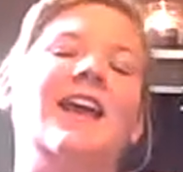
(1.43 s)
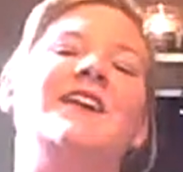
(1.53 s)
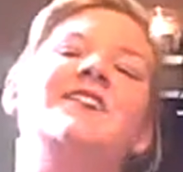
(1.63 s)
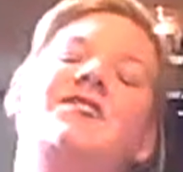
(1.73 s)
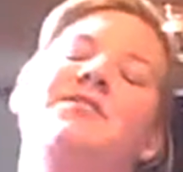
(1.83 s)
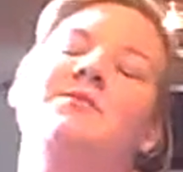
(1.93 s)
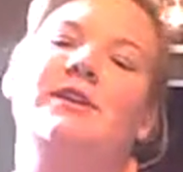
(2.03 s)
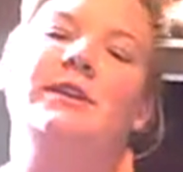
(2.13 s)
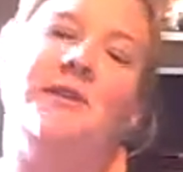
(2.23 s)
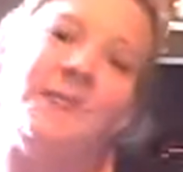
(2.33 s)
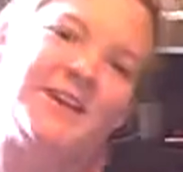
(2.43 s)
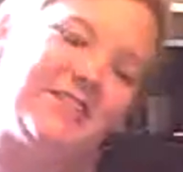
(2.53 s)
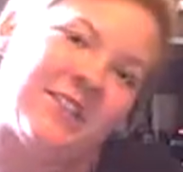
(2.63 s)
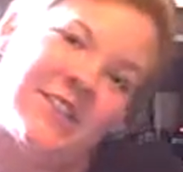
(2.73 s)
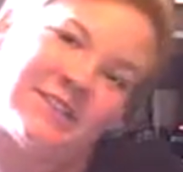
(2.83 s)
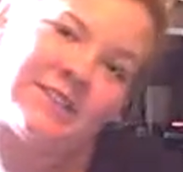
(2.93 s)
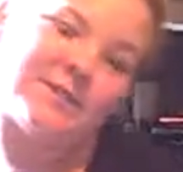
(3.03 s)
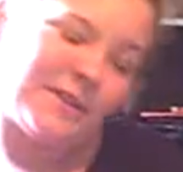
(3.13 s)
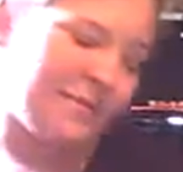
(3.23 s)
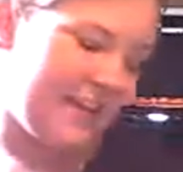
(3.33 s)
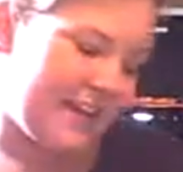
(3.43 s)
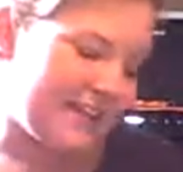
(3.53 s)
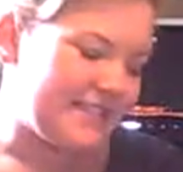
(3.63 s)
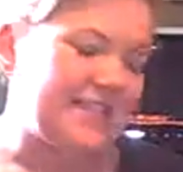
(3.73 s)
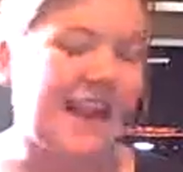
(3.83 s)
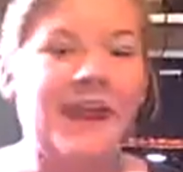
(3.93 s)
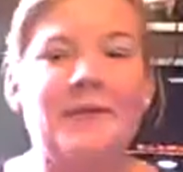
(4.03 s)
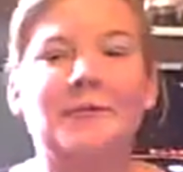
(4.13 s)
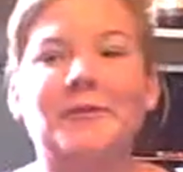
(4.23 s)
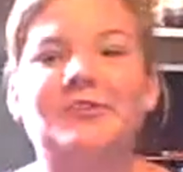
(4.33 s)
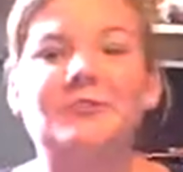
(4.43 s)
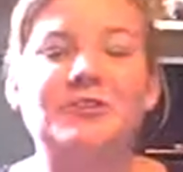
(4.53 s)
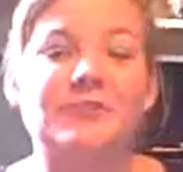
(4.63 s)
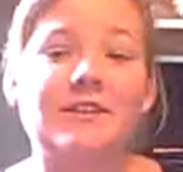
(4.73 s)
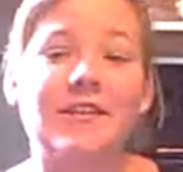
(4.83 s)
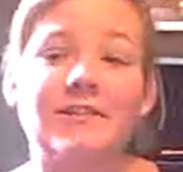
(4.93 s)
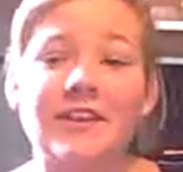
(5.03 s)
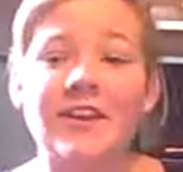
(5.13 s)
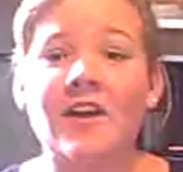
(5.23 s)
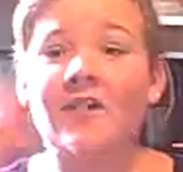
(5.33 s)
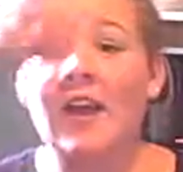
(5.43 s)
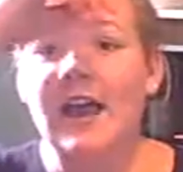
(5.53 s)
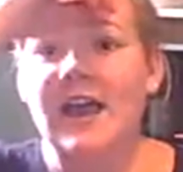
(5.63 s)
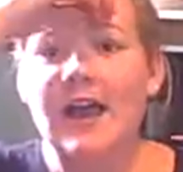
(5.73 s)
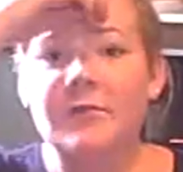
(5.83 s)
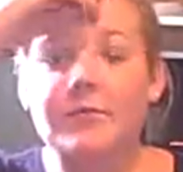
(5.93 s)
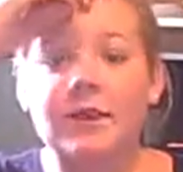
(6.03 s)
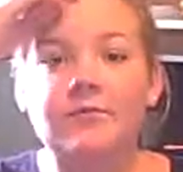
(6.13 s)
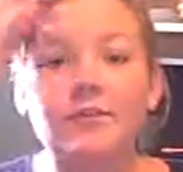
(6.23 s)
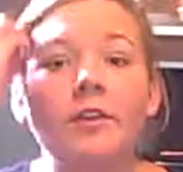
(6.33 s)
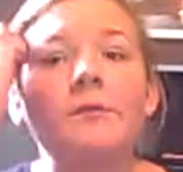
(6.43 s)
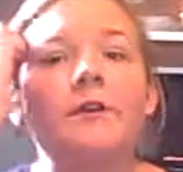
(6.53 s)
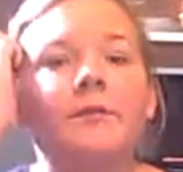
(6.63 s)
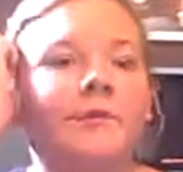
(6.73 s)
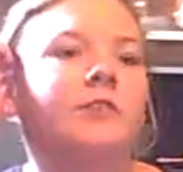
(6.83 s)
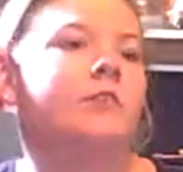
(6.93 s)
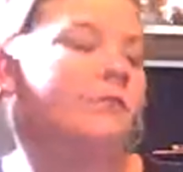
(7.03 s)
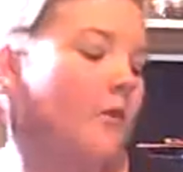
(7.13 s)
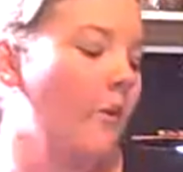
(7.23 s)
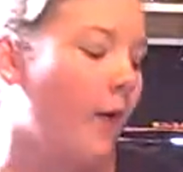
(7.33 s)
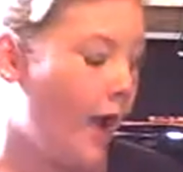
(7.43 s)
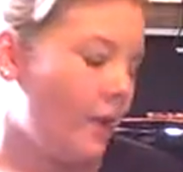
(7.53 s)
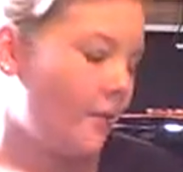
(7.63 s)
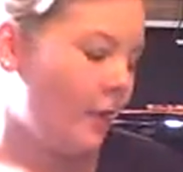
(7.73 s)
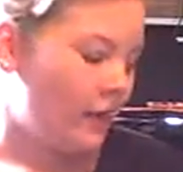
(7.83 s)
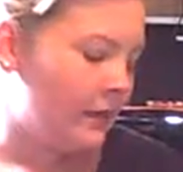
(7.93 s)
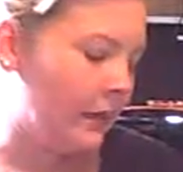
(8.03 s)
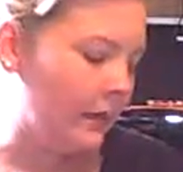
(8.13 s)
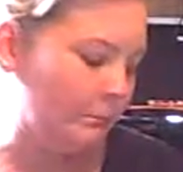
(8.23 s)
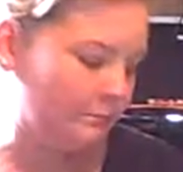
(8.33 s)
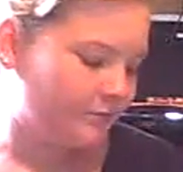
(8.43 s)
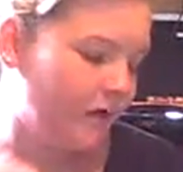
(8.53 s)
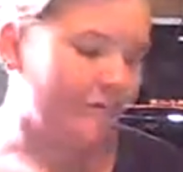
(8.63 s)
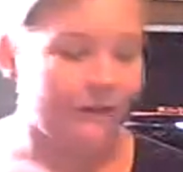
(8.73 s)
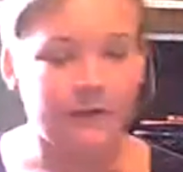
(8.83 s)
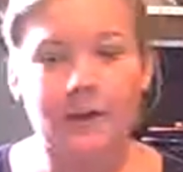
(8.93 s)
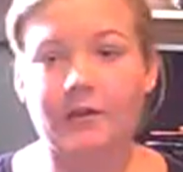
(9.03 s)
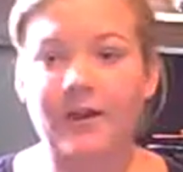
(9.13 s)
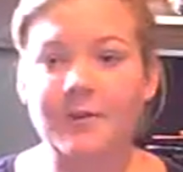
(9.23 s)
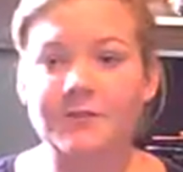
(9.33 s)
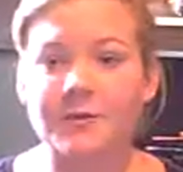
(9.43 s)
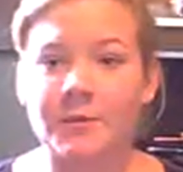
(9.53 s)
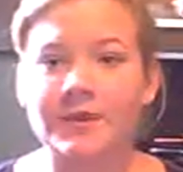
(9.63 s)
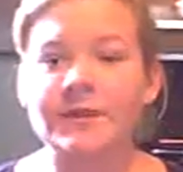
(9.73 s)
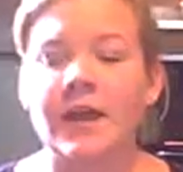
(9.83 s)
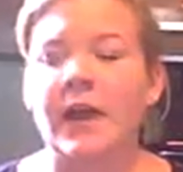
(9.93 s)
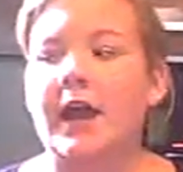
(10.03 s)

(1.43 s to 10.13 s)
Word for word: Hey YouTube, welcome to Paige Genisis Room, and today I'm going to be doing a video um, that I've really wanted to be doing for a while, but um, I finally got around to it.